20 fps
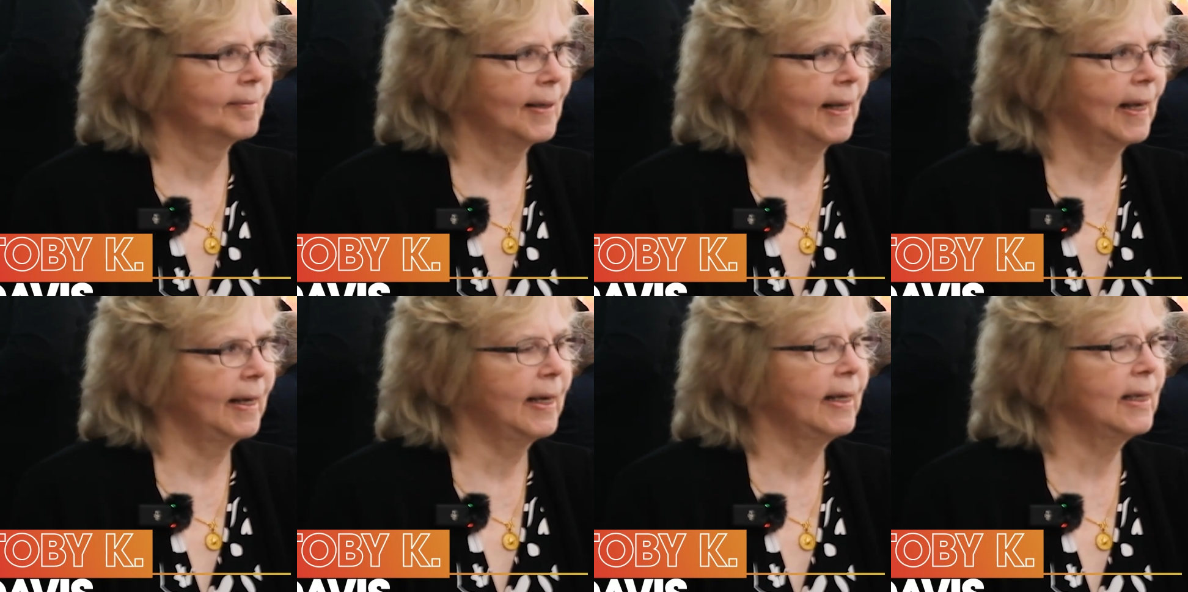
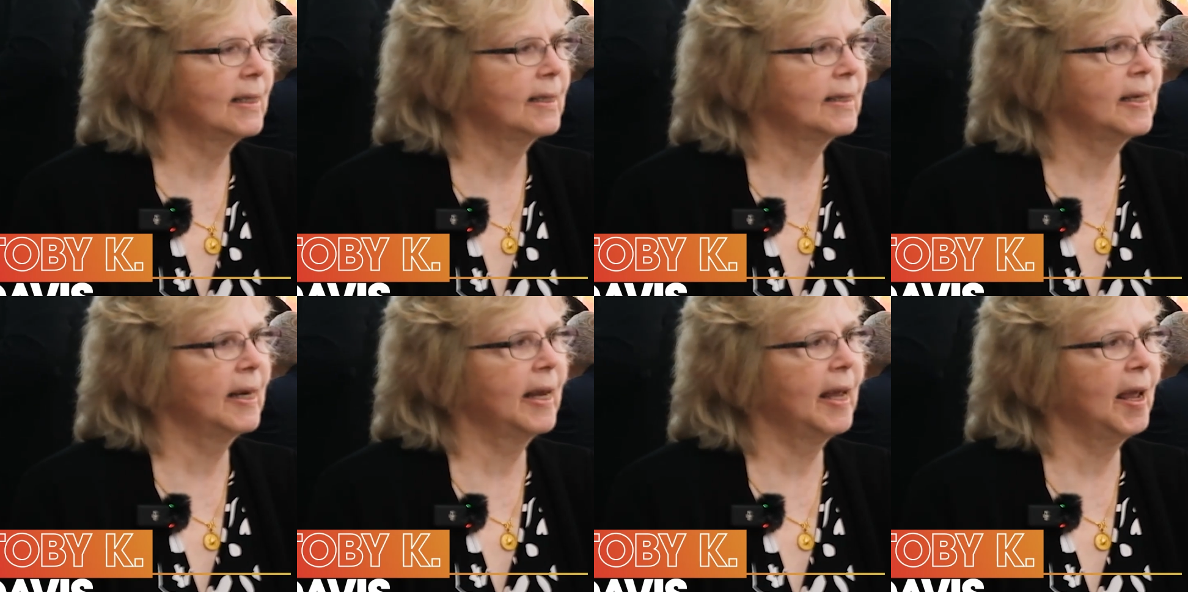and
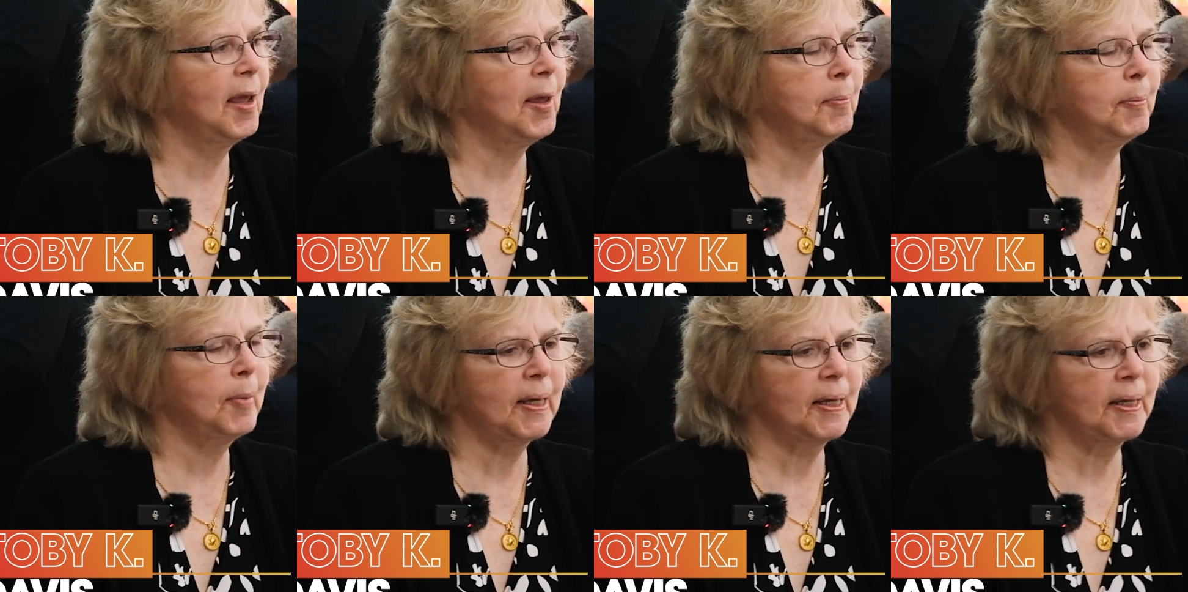his
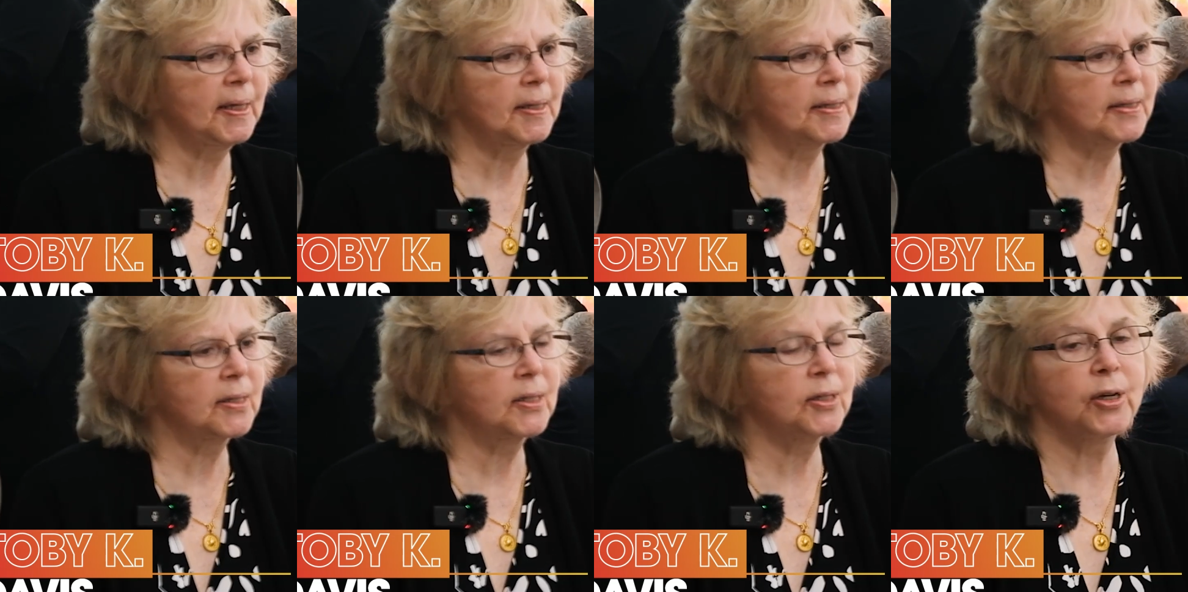name
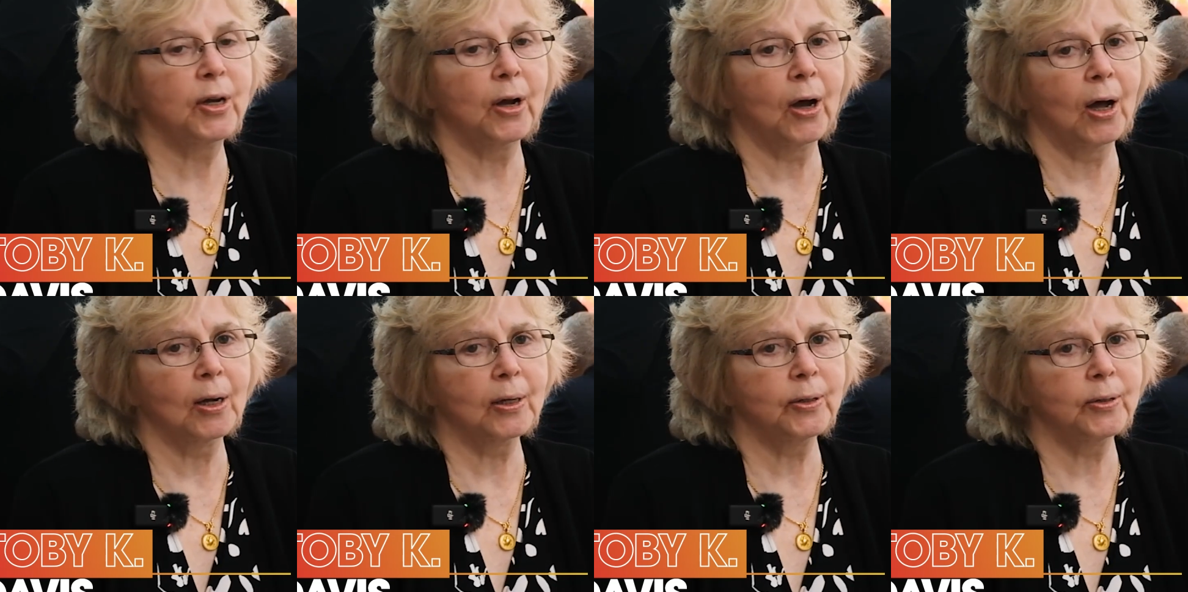is
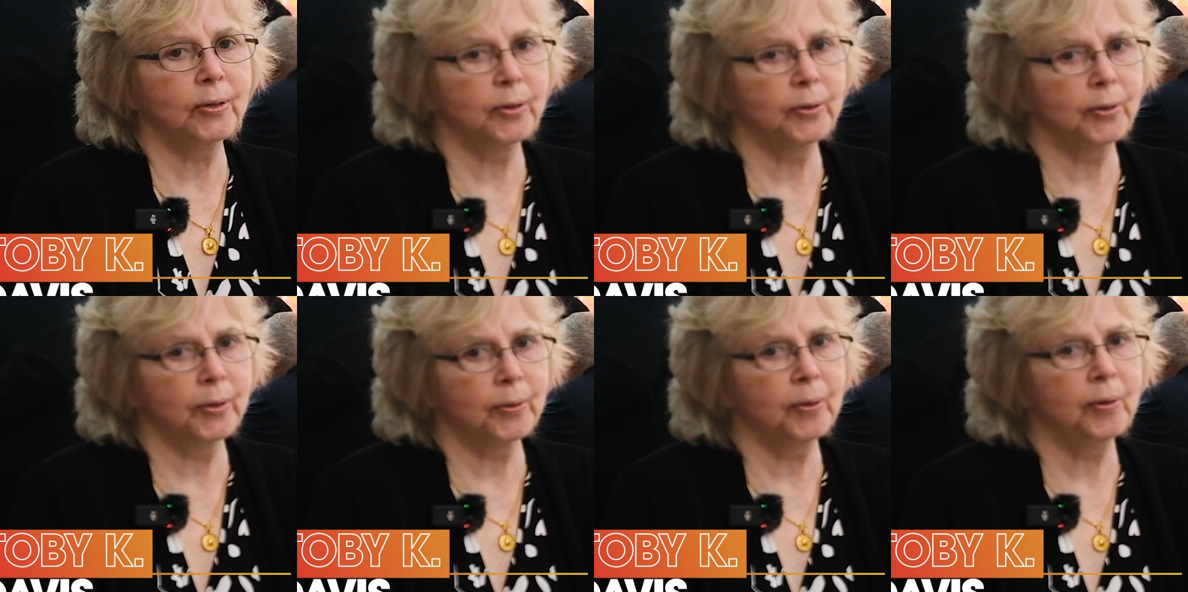
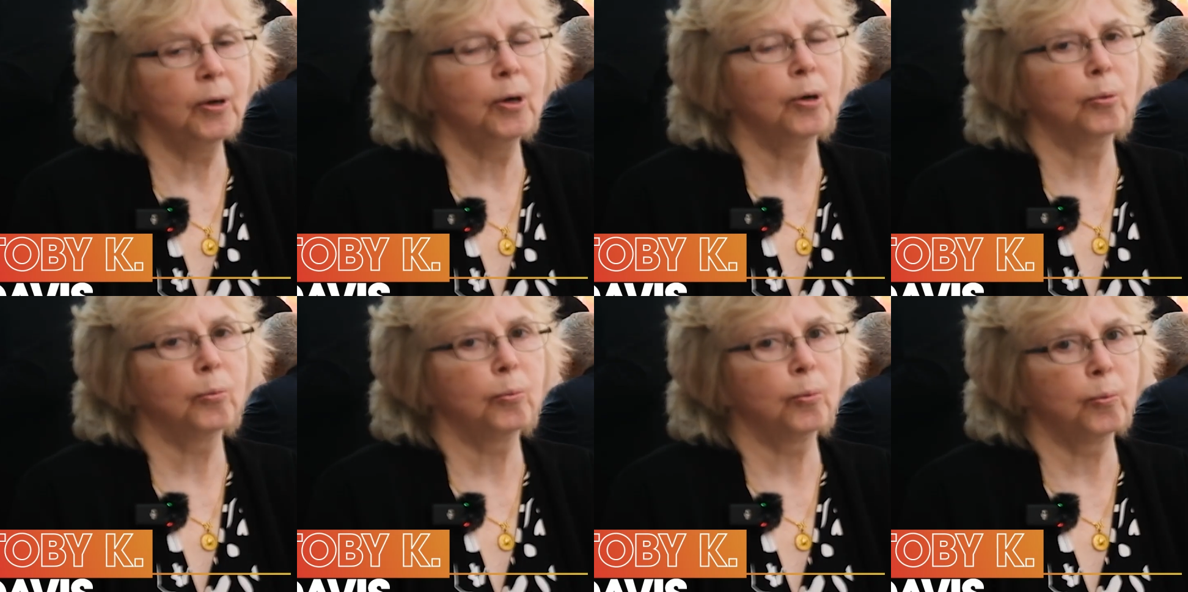Dr.
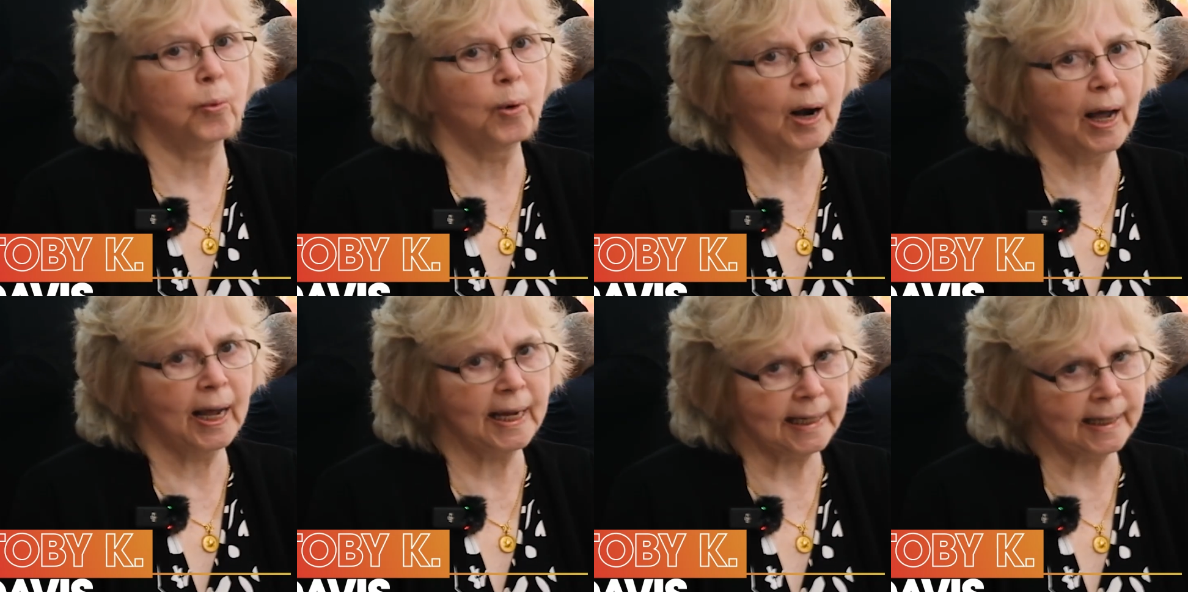
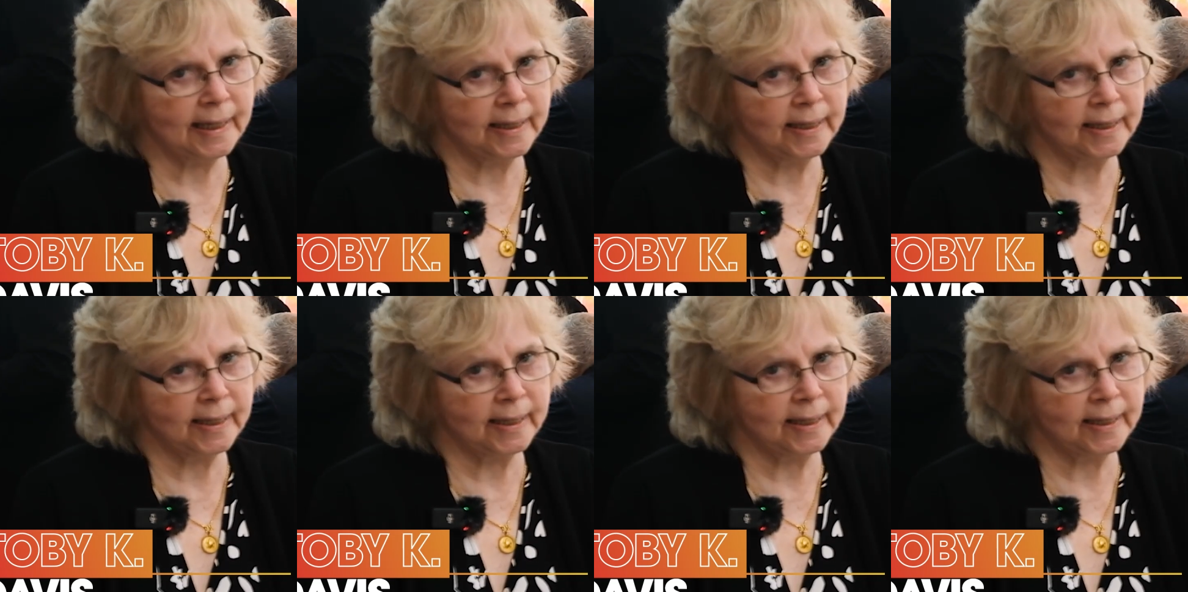Wright,